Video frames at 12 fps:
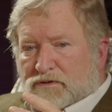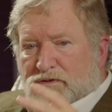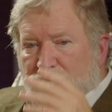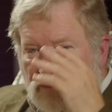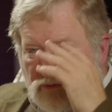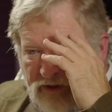
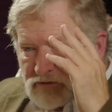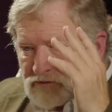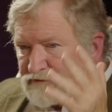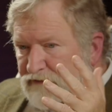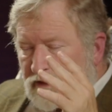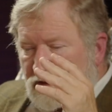the way you
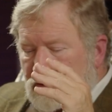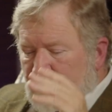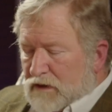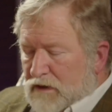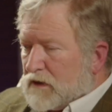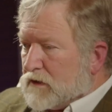think,
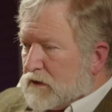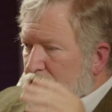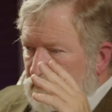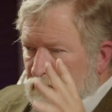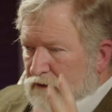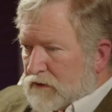
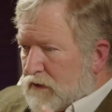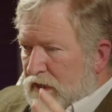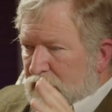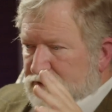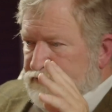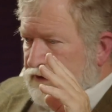
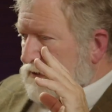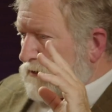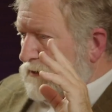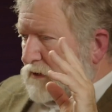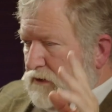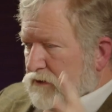logic,
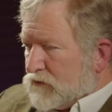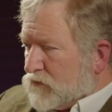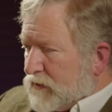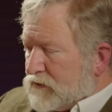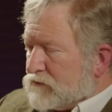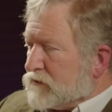the
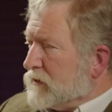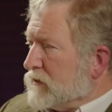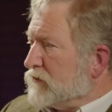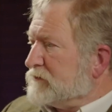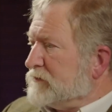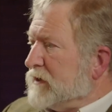way you deal
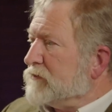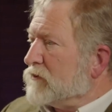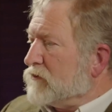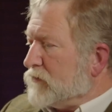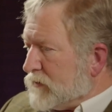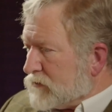with people,
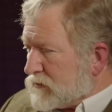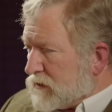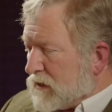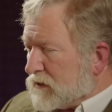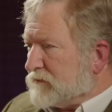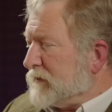the way you
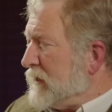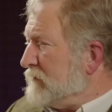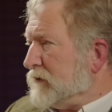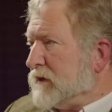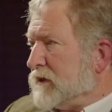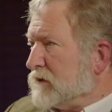talk to
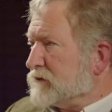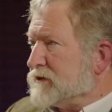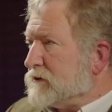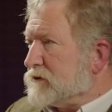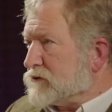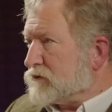it all
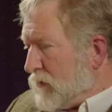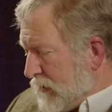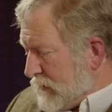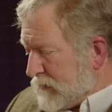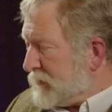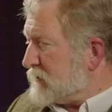changes.
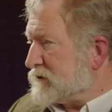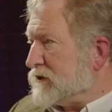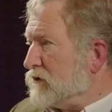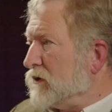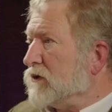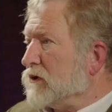Why? Because
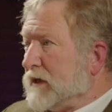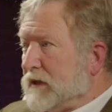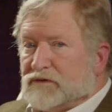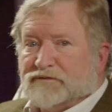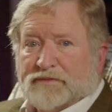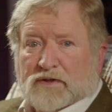no longer I
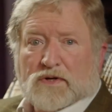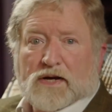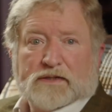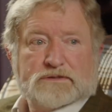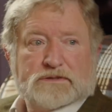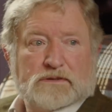live but
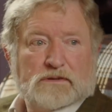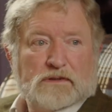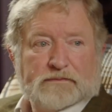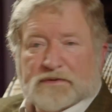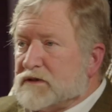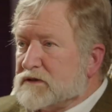Christ.
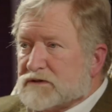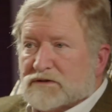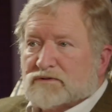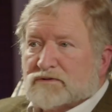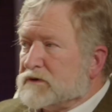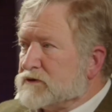I mean, this
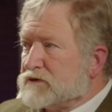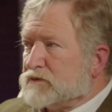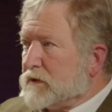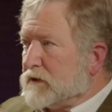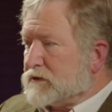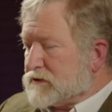is
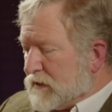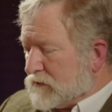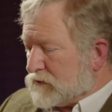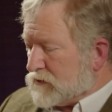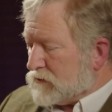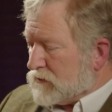where it gets down to.